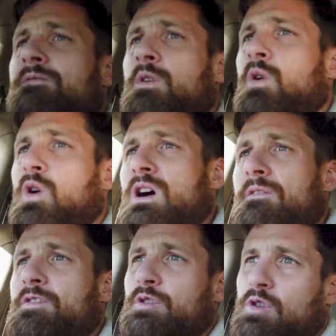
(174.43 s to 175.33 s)
for
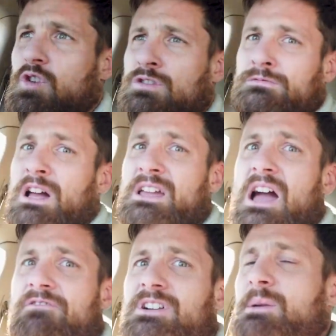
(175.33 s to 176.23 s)
if you're
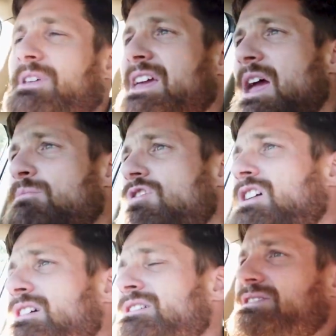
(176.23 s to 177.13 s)
covering up the
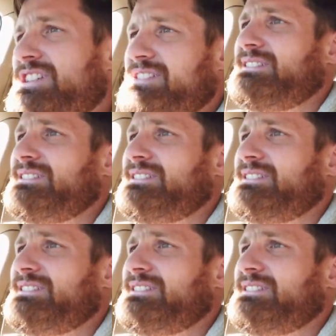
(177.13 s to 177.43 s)
camera. There's